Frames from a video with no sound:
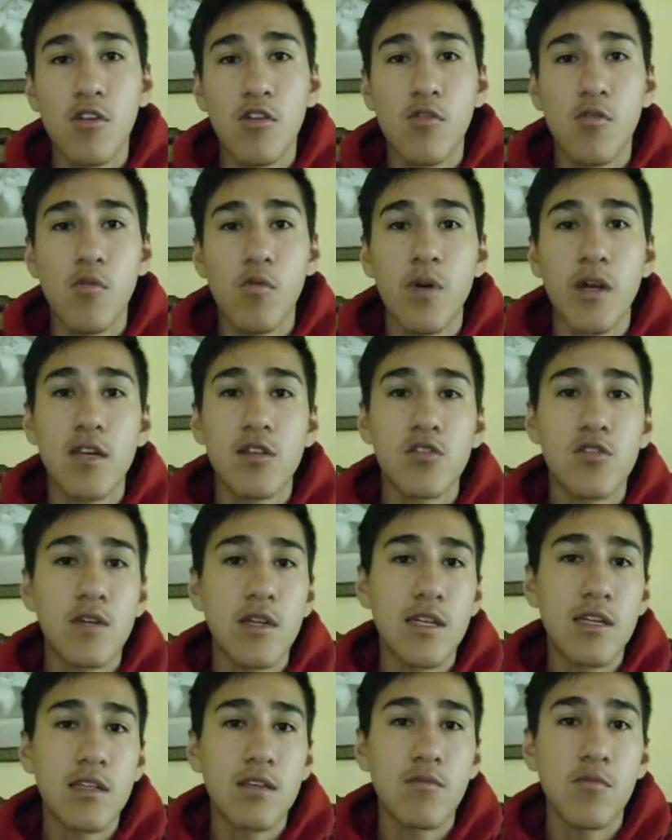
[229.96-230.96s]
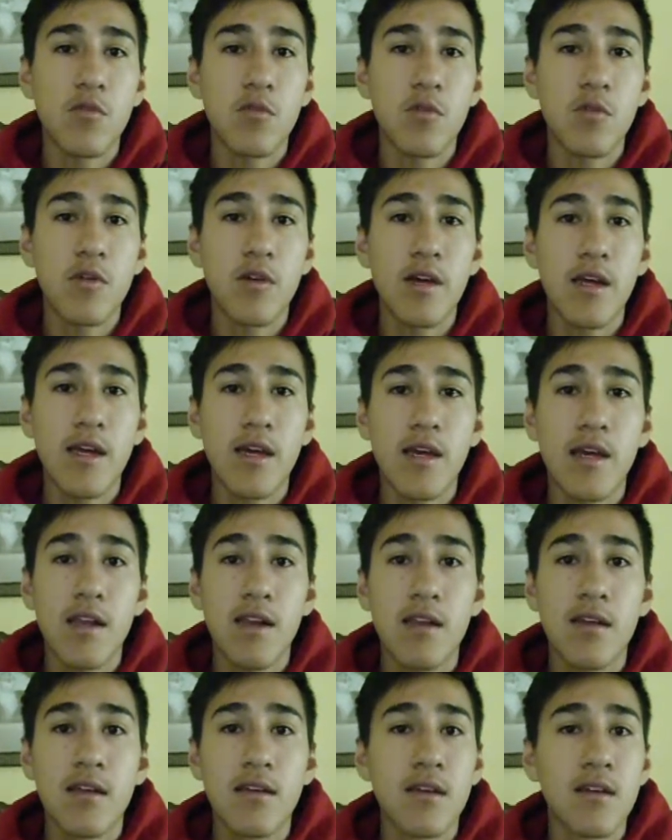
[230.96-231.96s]
weight training more, and
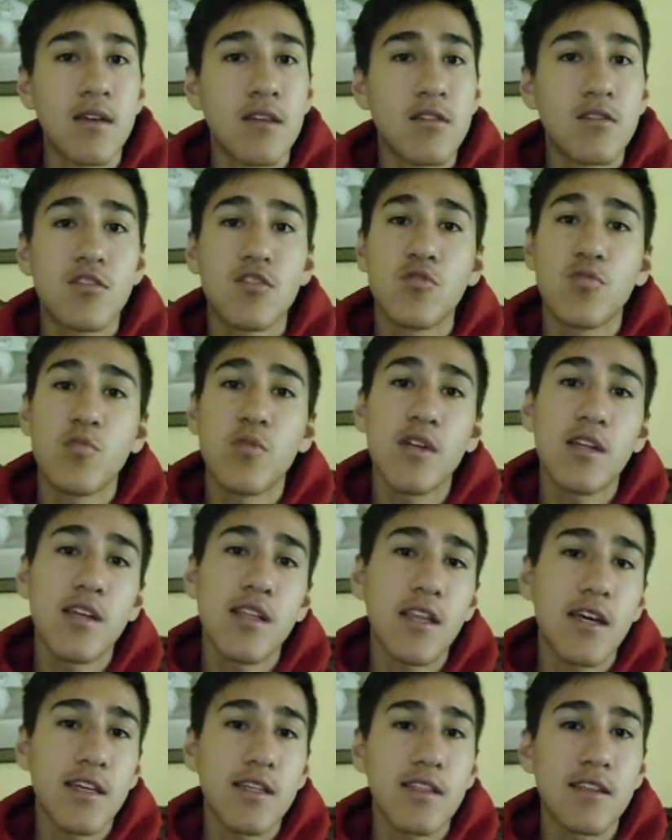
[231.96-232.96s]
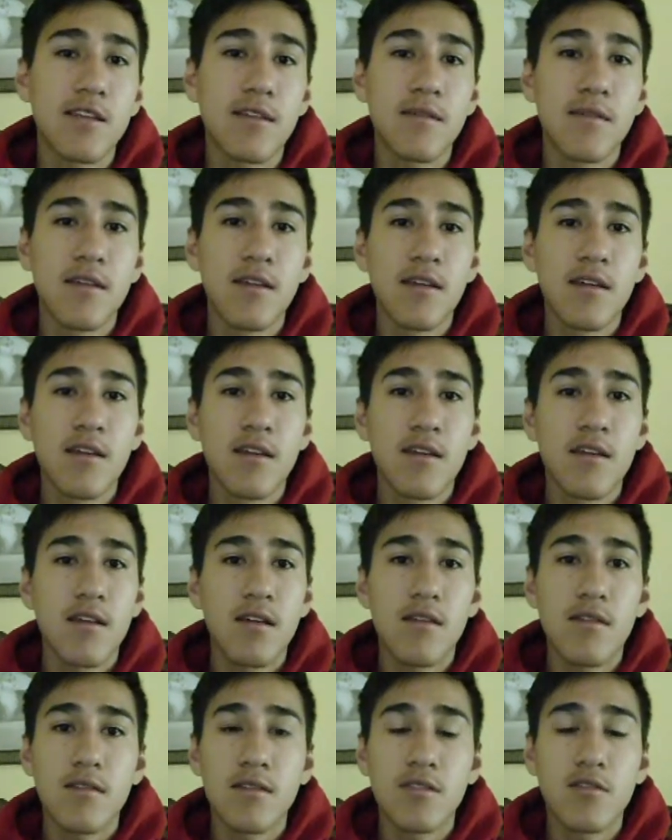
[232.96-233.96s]
just really liked it. I
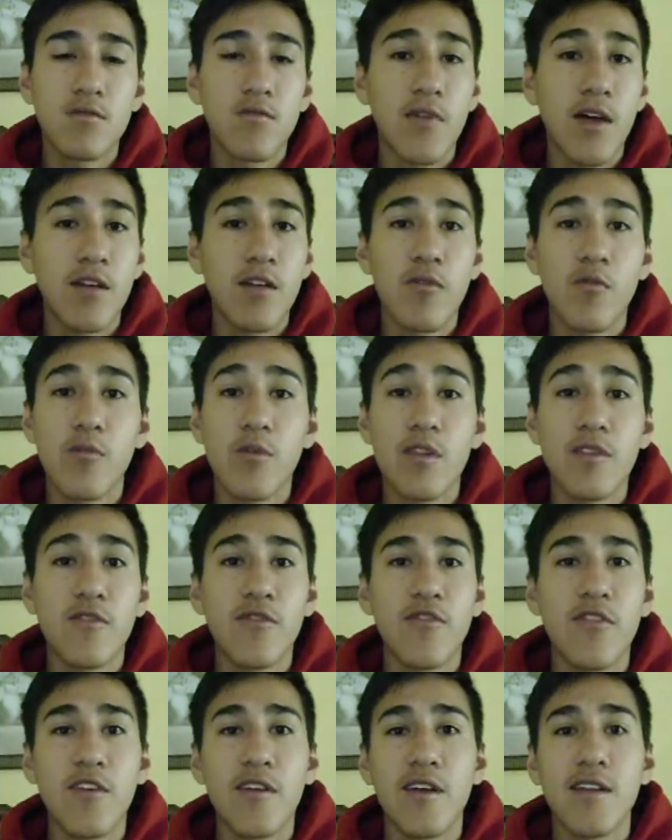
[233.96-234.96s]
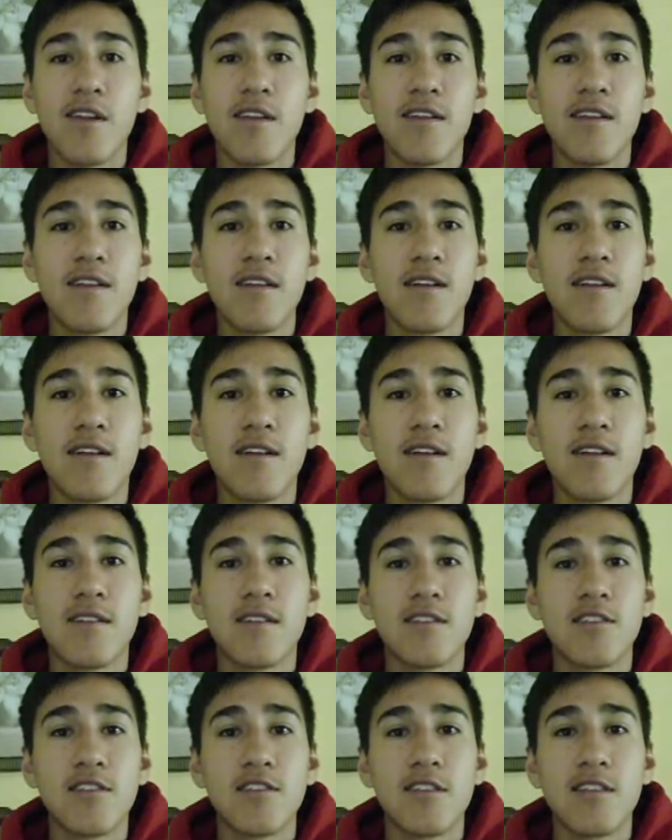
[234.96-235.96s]
just found it really fun,
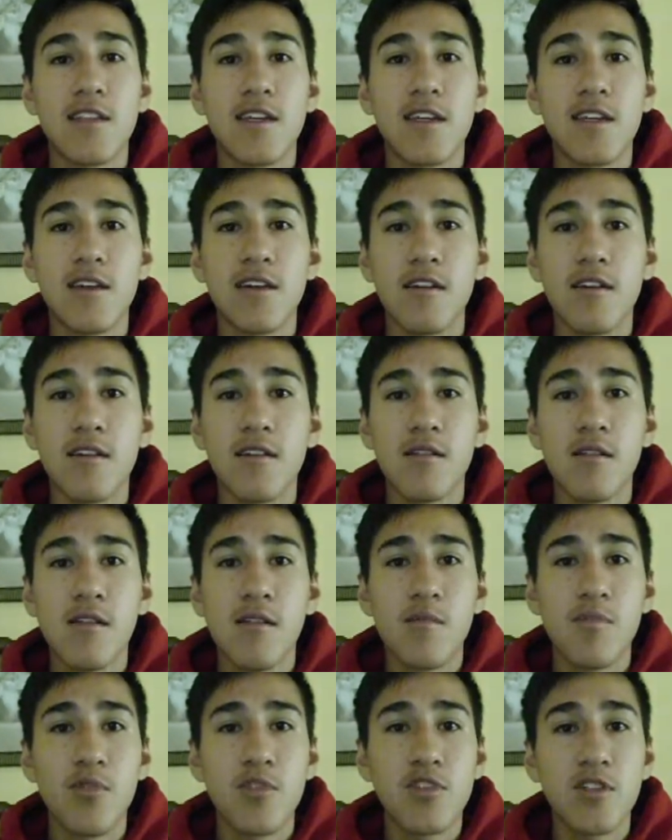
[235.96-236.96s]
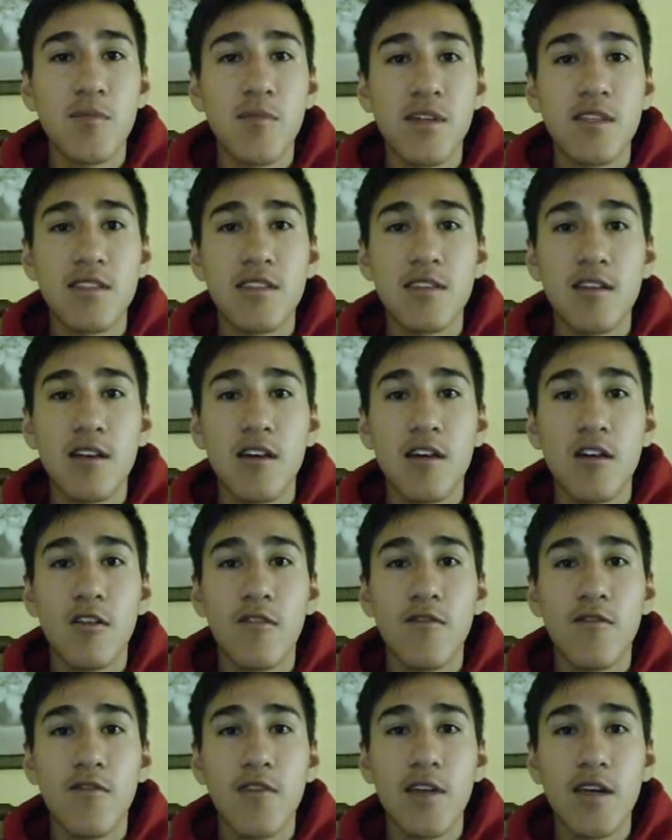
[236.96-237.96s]
just like pushing
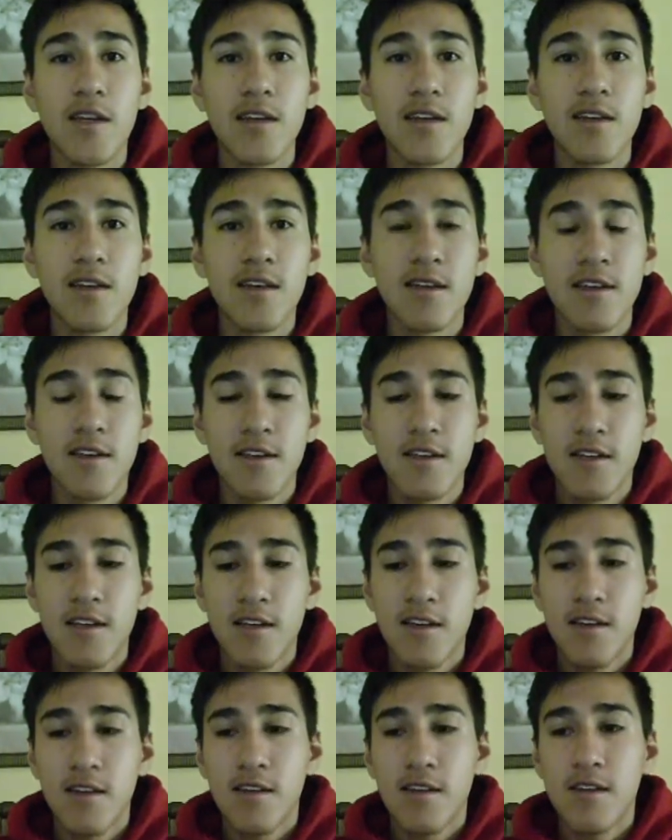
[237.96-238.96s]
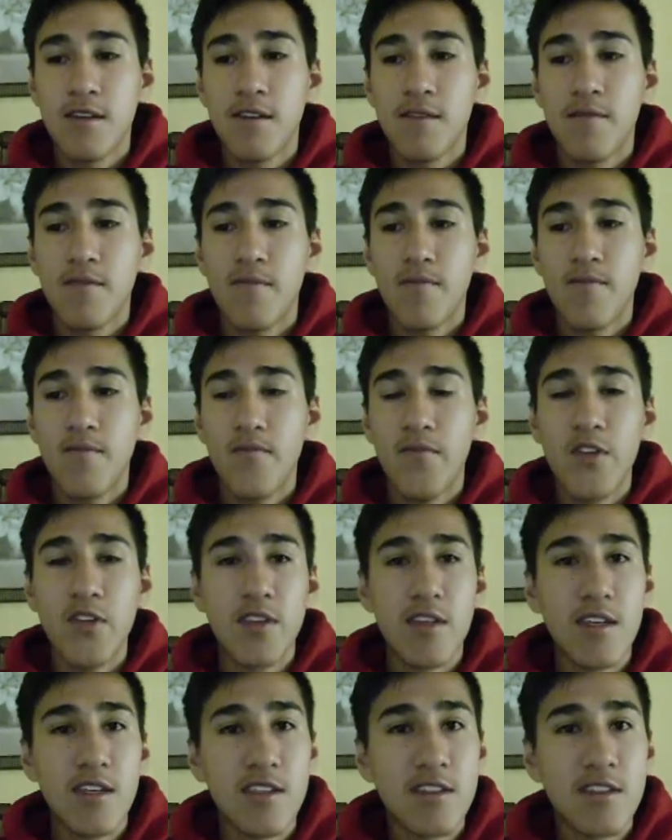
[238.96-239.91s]
myself, like feeling like